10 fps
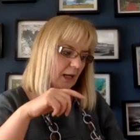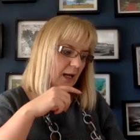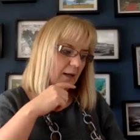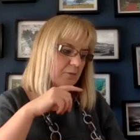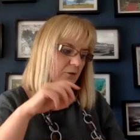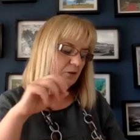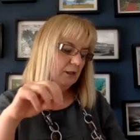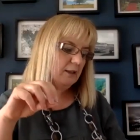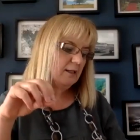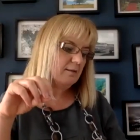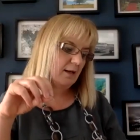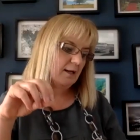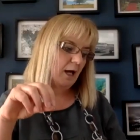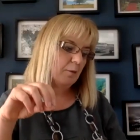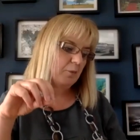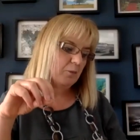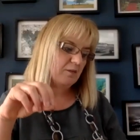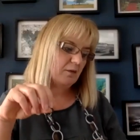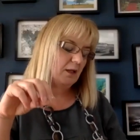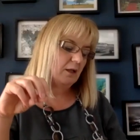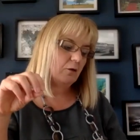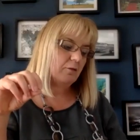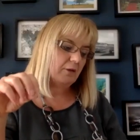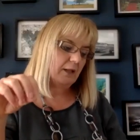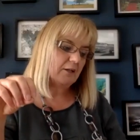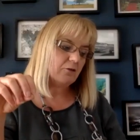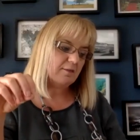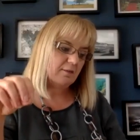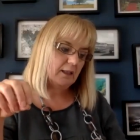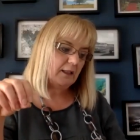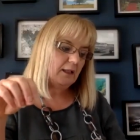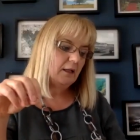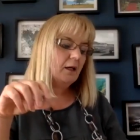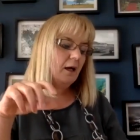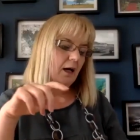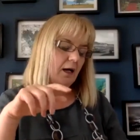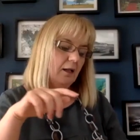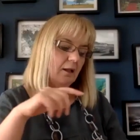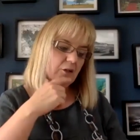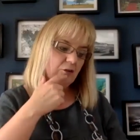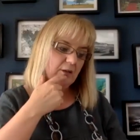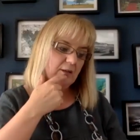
So Julie set up and was CEO of Lateral City, a luxury